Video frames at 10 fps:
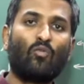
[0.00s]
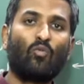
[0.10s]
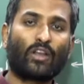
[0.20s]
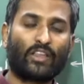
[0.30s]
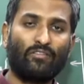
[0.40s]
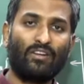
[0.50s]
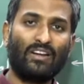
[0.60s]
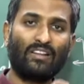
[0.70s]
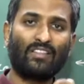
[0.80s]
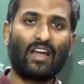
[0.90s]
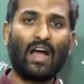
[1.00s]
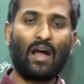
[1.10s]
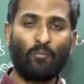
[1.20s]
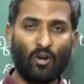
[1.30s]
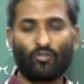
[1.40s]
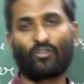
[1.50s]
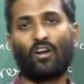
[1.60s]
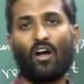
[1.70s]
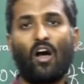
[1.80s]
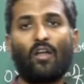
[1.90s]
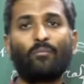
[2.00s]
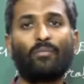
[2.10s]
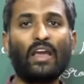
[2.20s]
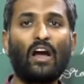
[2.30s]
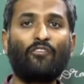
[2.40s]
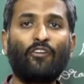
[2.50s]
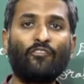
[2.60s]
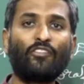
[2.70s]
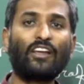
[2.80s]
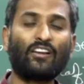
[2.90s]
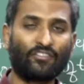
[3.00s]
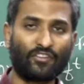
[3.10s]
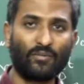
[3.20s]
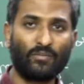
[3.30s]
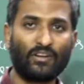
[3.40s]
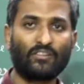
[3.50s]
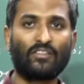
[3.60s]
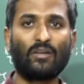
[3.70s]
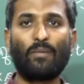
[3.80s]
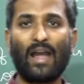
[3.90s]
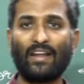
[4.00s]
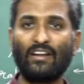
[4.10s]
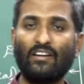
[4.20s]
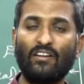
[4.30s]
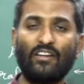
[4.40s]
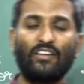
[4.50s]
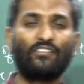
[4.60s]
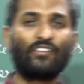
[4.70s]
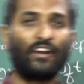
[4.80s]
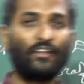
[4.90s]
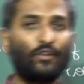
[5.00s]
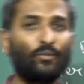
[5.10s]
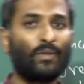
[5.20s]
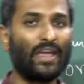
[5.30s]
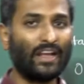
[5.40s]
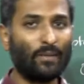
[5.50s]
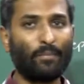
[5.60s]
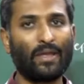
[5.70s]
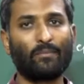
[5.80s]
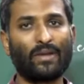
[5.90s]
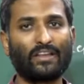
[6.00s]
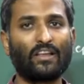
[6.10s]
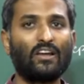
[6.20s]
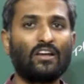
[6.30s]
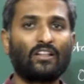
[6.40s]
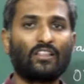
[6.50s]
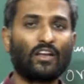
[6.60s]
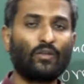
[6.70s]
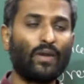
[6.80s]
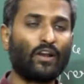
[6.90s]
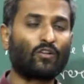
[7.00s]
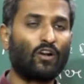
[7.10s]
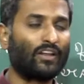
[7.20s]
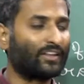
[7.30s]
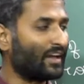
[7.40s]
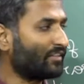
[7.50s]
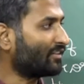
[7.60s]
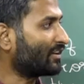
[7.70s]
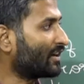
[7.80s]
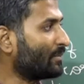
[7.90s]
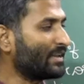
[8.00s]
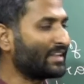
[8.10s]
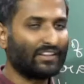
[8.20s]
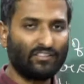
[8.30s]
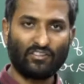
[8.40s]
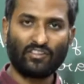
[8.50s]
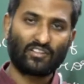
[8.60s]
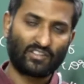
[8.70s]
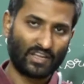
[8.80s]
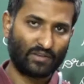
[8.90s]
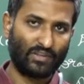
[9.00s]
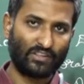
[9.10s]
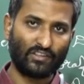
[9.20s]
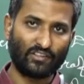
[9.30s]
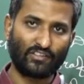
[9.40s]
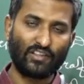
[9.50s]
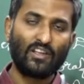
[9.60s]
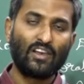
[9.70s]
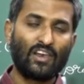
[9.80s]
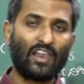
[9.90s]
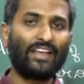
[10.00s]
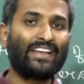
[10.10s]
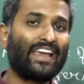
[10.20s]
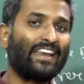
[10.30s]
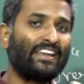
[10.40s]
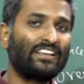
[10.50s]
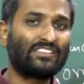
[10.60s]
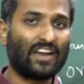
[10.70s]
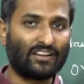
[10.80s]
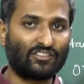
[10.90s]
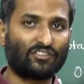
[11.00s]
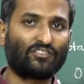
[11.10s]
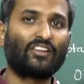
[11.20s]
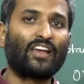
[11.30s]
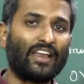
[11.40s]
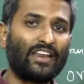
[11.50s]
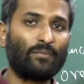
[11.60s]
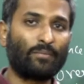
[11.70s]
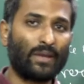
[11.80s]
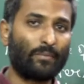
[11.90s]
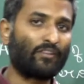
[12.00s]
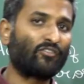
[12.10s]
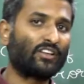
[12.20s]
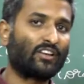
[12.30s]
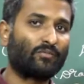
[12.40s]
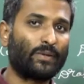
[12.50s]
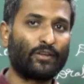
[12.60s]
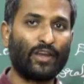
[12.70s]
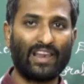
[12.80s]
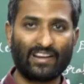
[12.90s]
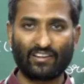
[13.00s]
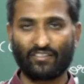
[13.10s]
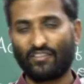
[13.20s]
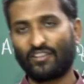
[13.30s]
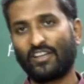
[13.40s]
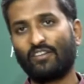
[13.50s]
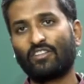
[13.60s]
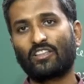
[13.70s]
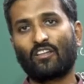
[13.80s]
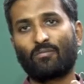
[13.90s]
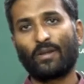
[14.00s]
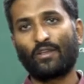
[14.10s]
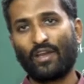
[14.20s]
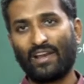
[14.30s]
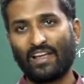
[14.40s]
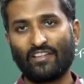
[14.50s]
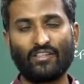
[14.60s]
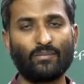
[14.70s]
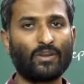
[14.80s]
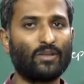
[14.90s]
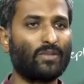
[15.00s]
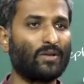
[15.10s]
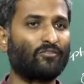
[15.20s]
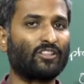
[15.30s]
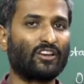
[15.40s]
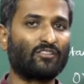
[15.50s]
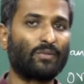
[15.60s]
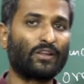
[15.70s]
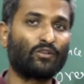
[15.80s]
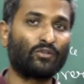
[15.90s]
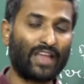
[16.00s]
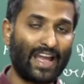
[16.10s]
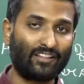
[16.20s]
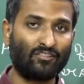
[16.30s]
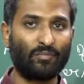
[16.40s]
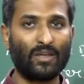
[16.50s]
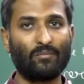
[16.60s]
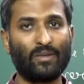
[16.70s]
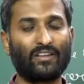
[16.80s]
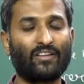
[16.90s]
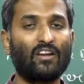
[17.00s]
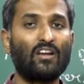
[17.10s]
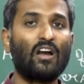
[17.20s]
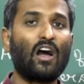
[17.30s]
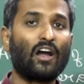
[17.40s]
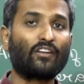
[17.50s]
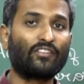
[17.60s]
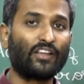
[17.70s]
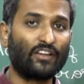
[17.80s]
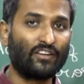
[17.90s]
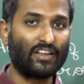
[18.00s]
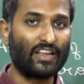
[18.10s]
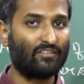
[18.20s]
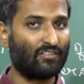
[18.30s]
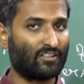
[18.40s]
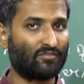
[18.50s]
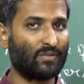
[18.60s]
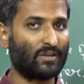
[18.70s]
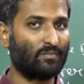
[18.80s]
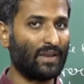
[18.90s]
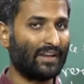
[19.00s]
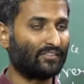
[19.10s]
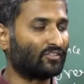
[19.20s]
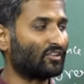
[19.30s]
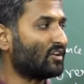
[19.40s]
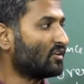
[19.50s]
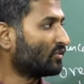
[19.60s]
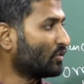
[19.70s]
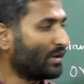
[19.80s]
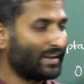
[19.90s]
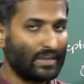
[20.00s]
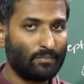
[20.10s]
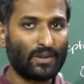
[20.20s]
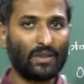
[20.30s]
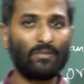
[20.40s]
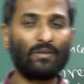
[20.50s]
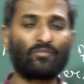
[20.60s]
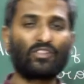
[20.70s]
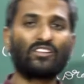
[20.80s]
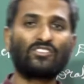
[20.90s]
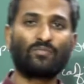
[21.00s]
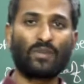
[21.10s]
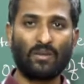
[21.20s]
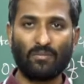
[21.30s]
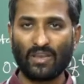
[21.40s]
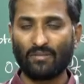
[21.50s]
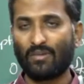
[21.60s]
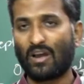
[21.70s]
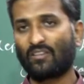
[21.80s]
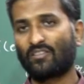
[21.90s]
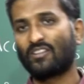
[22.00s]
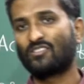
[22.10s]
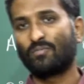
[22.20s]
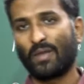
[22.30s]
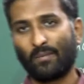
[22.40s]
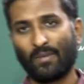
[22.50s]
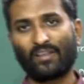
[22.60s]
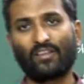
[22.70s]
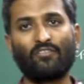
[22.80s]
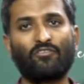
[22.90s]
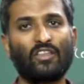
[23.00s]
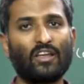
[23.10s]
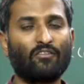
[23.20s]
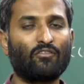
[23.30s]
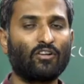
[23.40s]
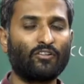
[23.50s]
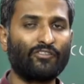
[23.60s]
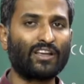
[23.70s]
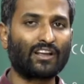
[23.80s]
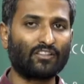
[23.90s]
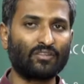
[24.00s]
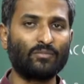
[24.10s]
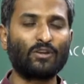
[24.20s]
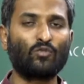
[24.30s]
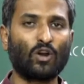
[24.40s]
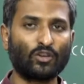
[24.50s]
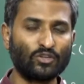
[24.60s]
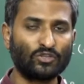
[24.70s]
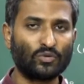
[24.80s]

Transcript: whatever the amount on behalf of the customer, the banker is ready to make a payment, that we are called it as remittance services. Like any charges, any payment with respect to electricity, with respect to LIC premium, with respect to tax payment or security investment plans. So any premium, such premium or such payment, if the customer want to